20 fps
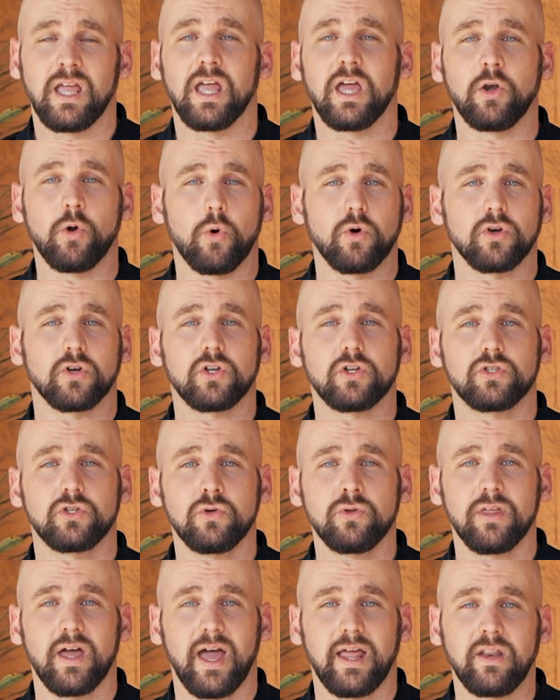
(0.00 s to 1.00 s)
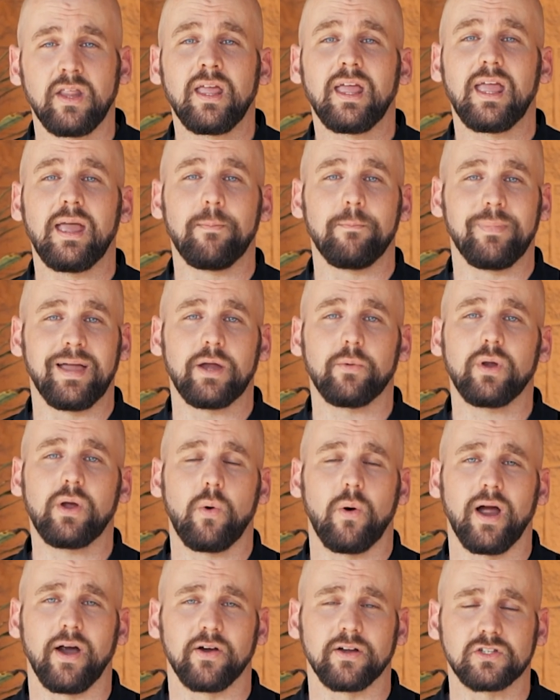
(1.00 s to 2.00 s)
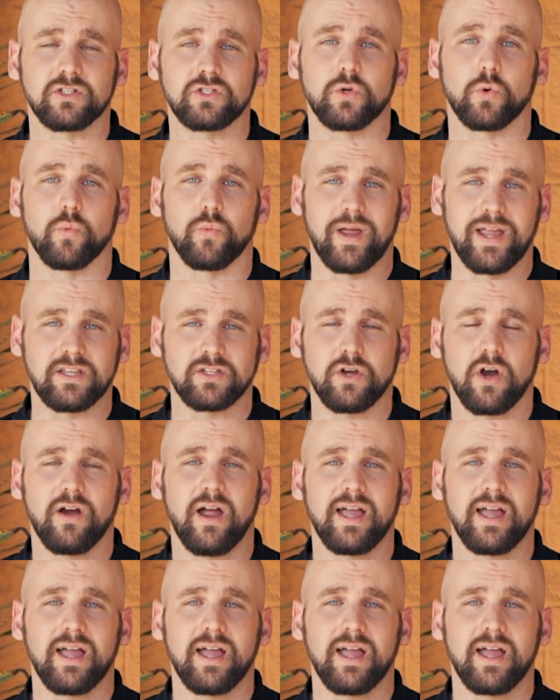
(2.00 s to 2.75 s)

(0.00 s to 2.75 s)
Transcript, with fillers: In order to do that, it may require us to raise our